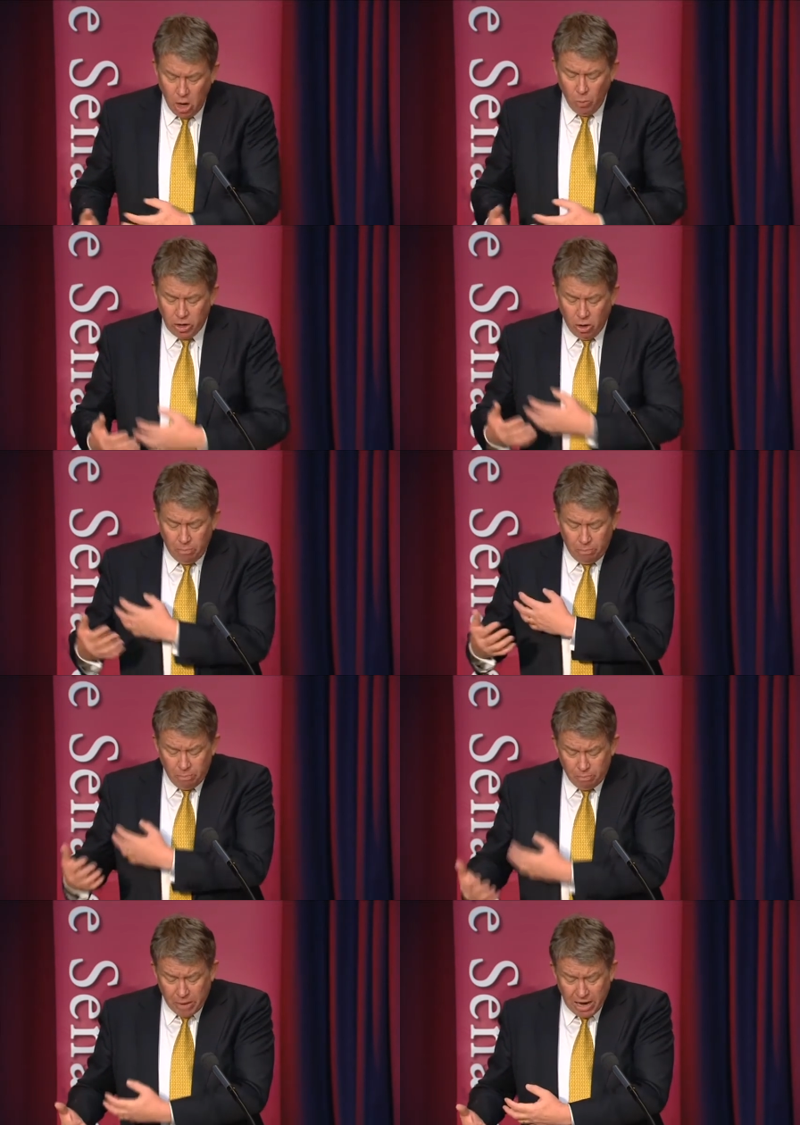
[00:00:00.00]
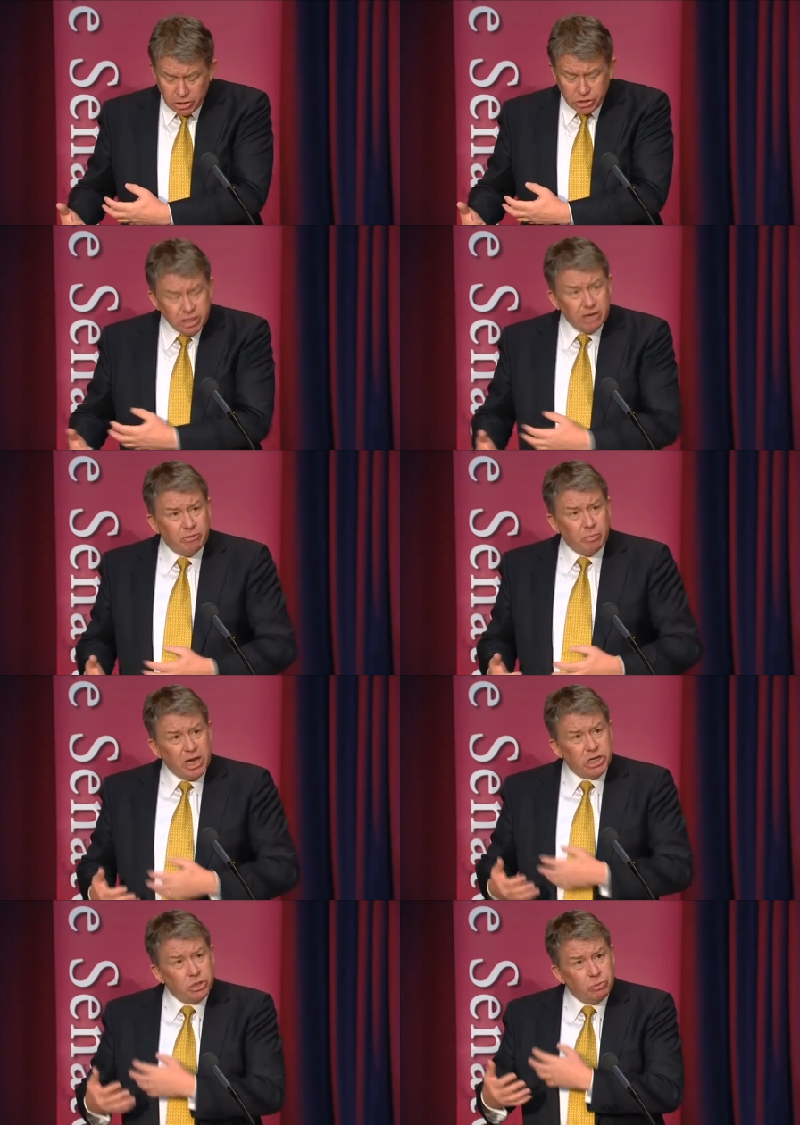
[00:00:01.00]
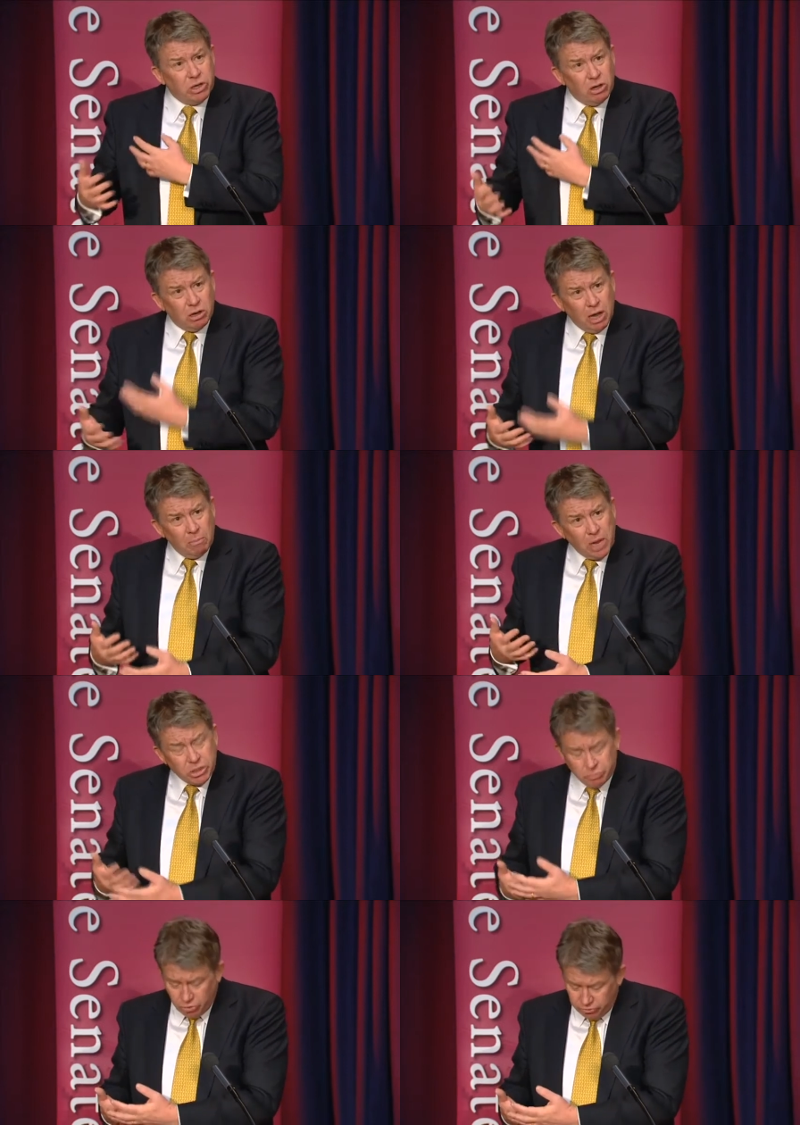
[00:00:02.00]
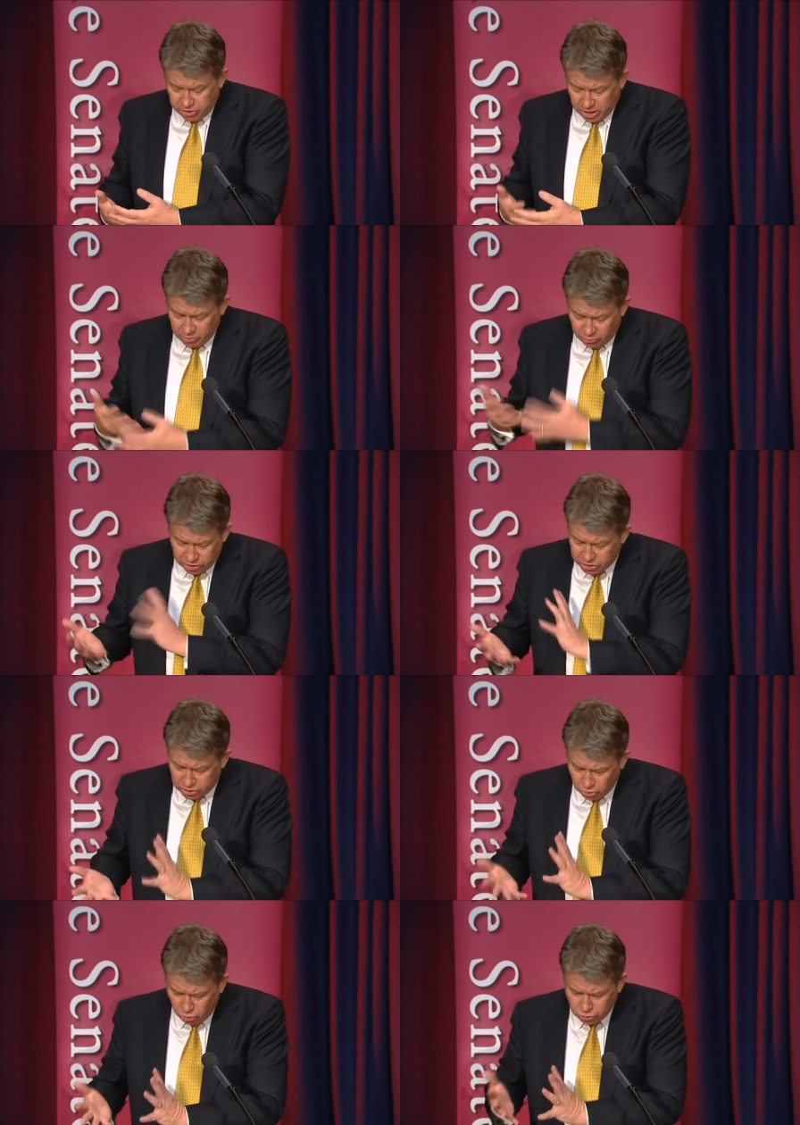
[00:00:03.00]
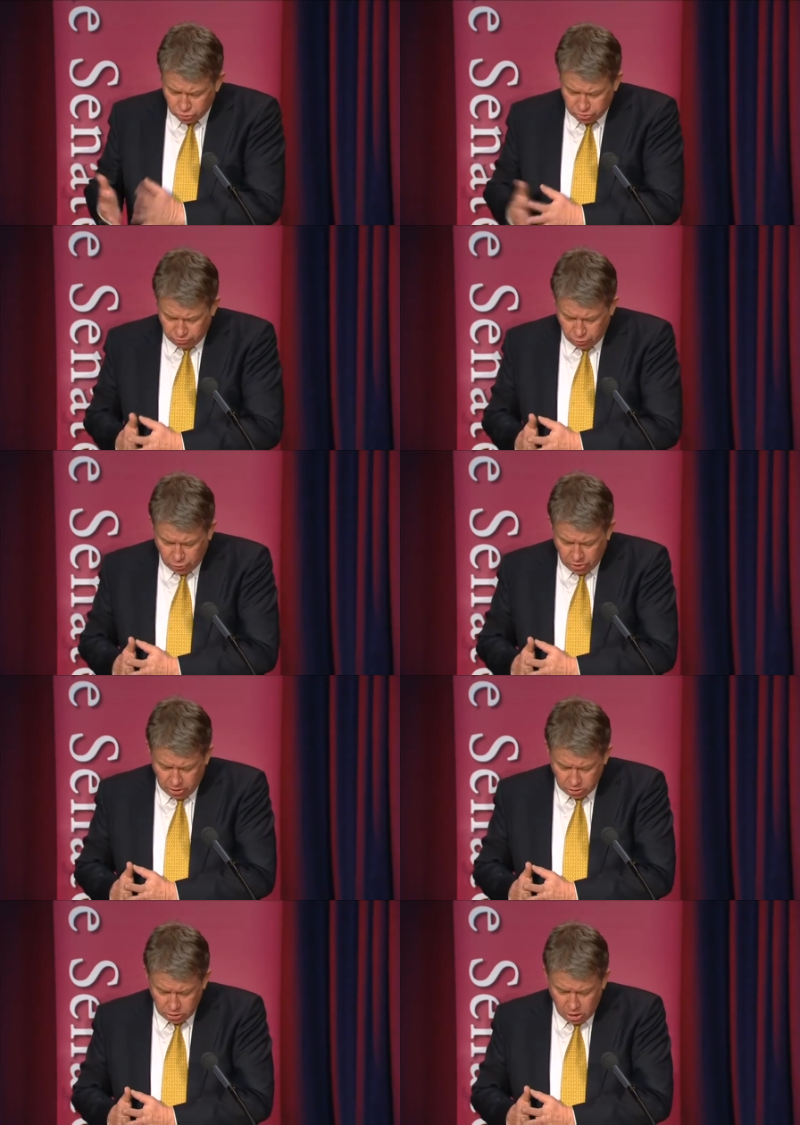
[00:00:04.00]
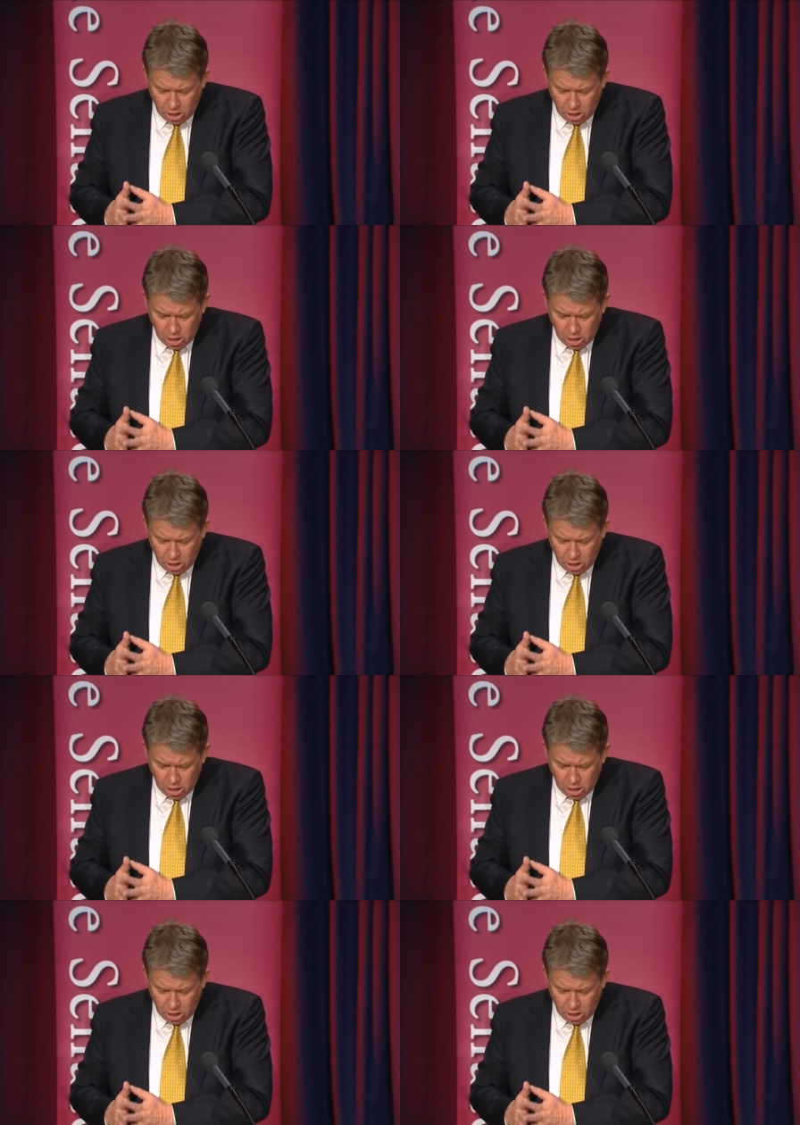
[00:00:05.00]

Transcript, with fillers: We got balance sheet information, we got a much improved statement of risks, all sorts of good things.